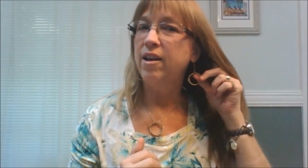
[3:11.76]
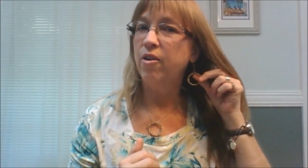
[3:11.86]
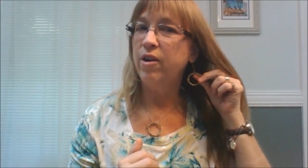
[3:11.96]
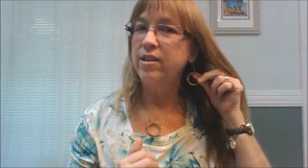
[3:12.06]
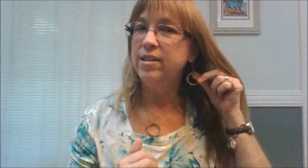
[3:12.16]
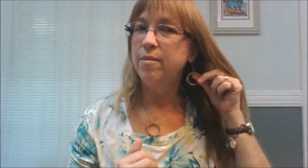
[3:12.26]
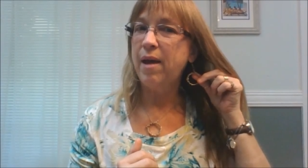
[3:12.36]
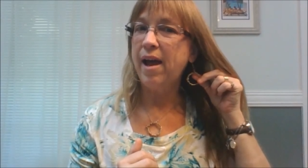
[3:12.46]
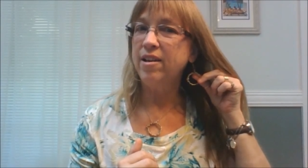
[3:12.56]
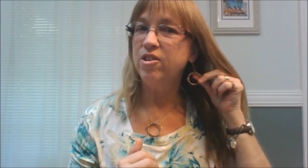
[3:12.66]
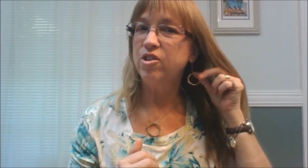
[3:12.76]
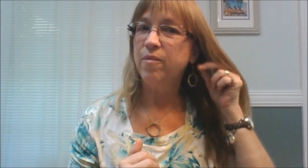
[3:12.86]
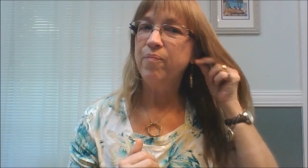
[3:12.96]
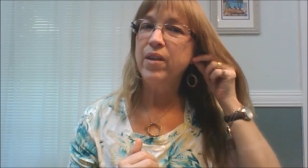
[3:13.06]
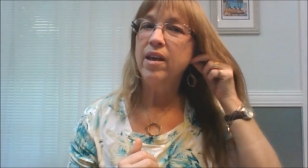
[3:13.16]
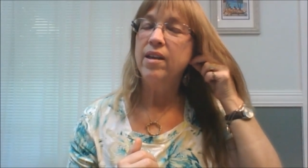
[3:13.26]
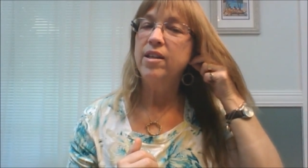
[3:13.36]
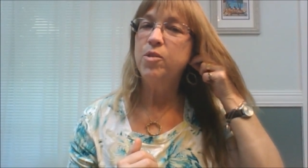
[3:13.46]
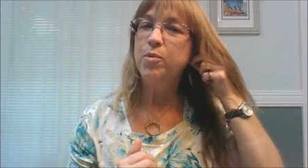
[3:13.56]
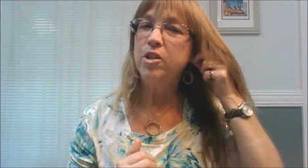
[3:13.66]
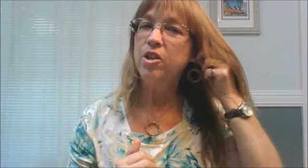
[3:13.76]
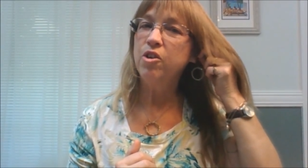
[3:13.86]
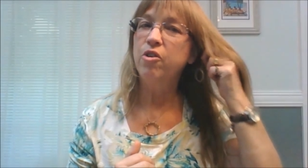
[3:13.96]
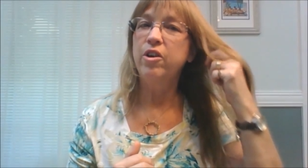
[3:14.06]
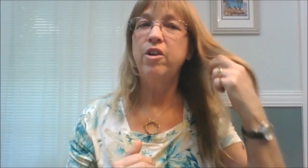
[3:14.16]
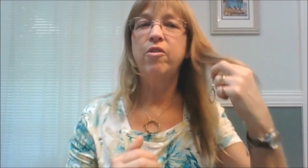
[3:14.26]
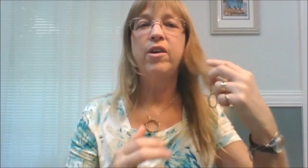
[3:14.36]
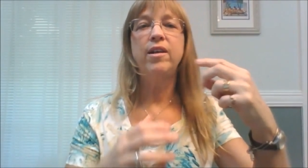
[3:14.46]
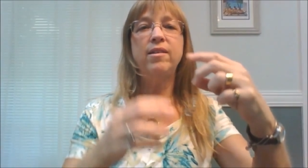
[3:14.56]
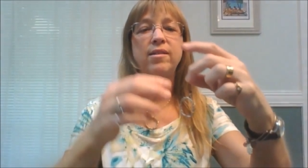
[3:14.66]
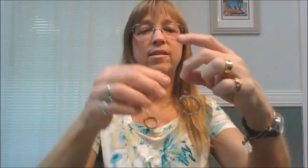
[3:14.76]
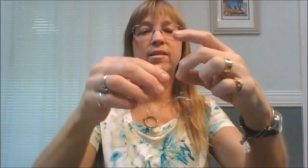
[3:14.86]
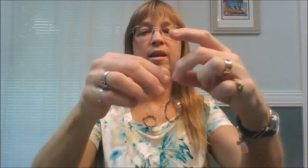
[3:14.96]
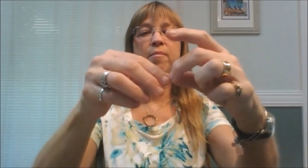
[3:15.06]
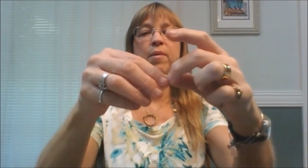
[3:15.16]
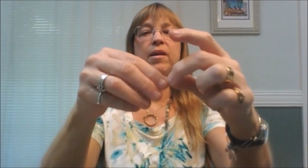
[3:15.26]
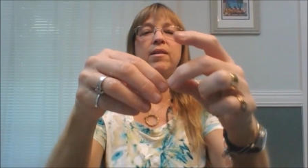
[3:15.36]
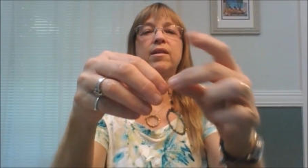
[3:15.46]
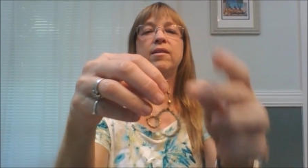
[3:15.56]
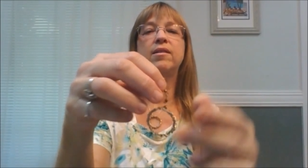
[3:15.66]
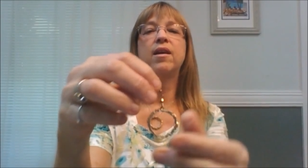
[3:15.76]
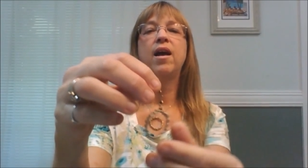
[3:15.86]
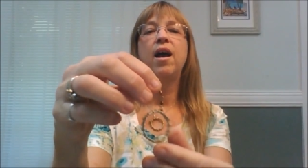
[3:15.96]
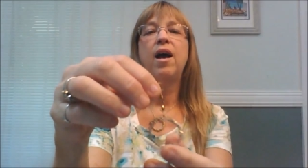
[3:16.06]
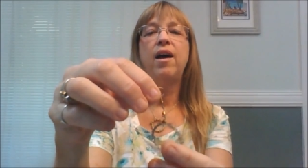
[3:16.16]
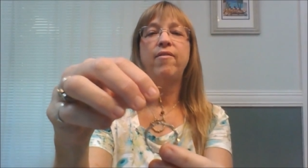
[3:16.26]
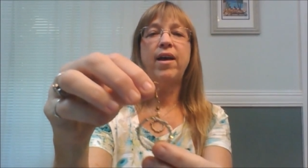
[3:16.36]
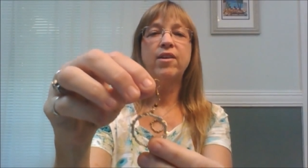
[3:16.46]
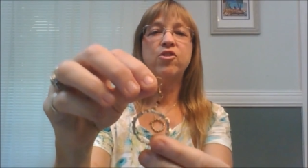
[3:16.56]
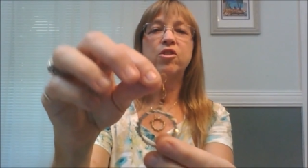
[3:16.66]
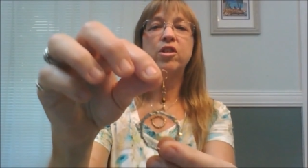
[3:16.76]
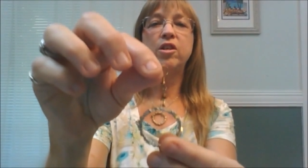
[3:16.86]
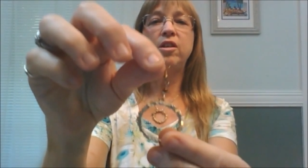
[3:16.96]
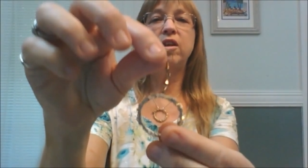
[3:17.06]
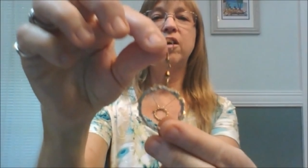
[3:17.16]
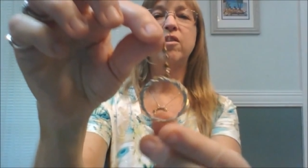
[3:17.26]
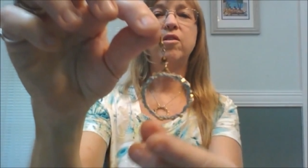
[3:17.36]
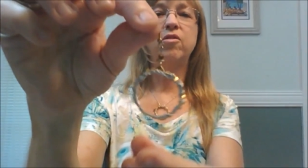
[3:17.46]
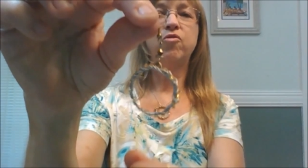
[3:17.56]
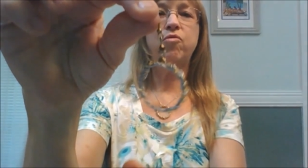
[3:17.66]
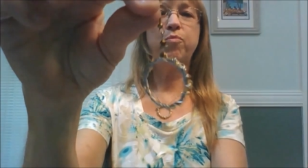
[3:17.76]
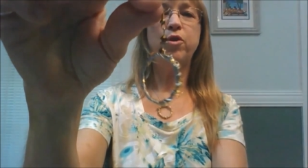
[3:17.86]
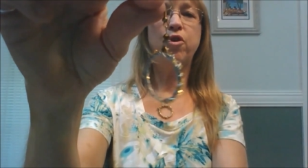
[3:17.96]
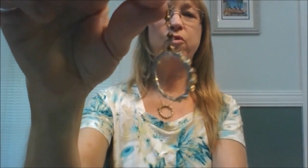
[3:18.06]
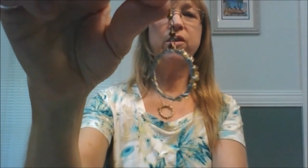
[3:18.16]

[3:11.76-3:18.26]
earrings to match. These particular earrings and pendant, I've actually put a